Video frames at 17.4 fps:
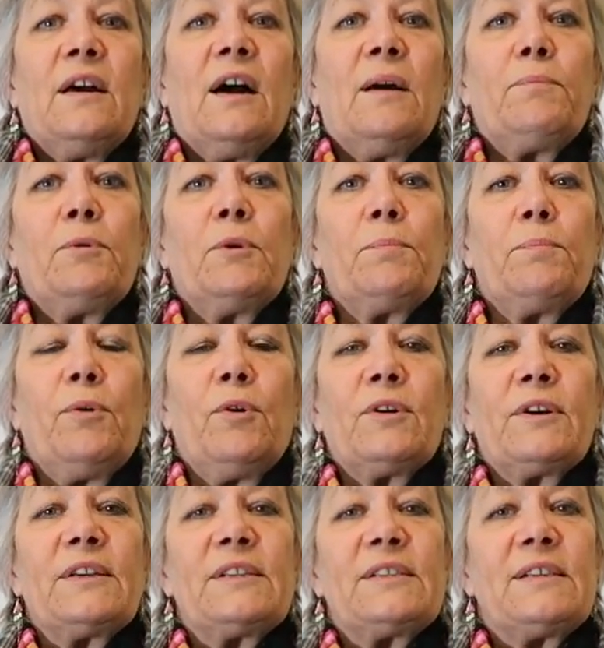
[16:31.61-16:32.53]
I put
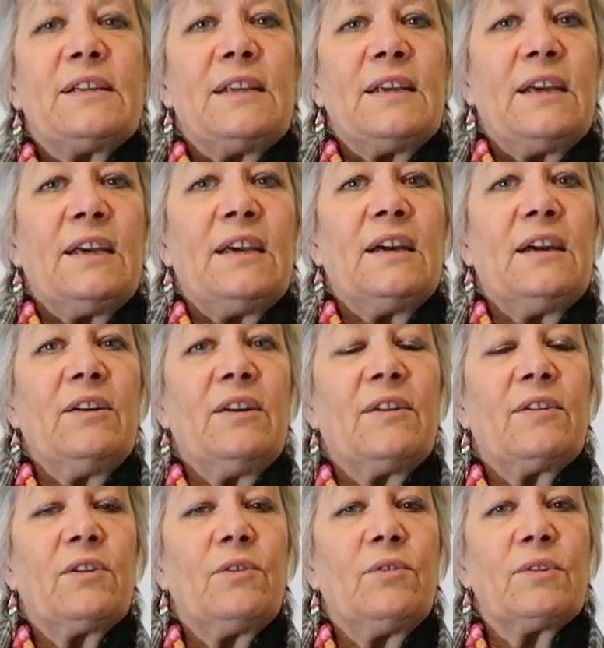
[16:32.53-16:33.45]
pockets in here.
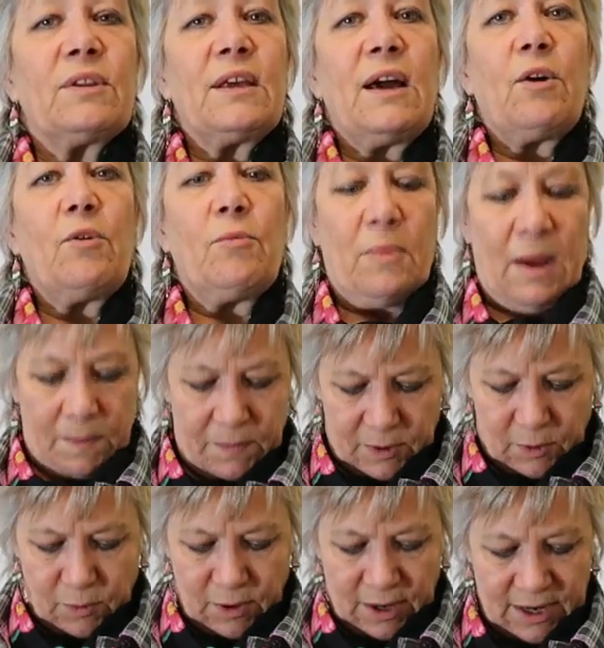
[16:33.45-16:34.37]
I thought that might
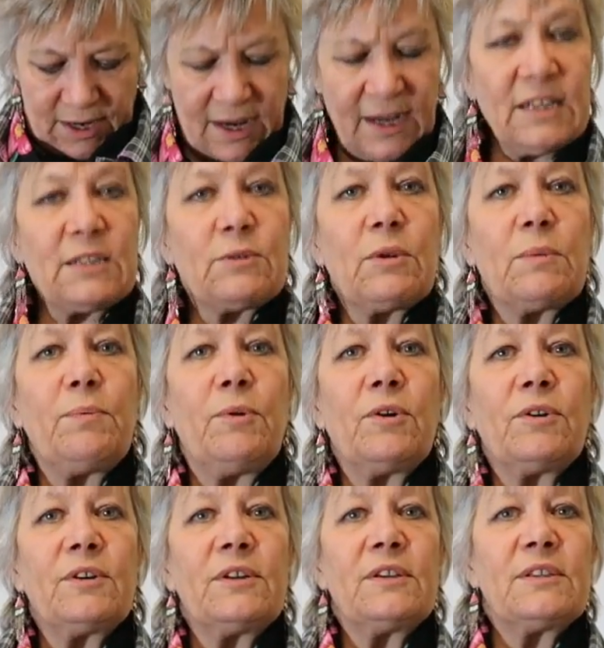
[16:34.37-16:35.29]
be quite nice with
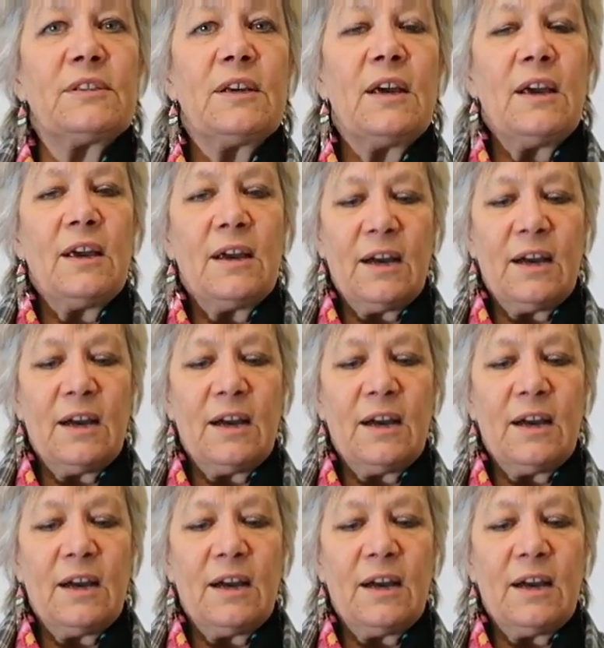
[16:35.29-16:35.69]
pockets.